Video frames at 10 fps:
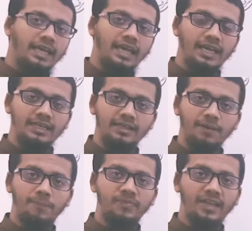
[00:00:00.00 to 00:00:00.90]

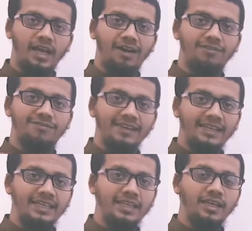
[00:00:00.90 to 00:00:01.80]
in a
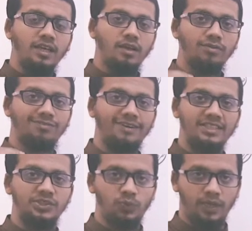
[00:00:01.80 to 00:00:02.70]
very
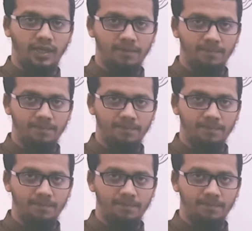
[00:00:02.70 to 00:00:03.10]
fast way.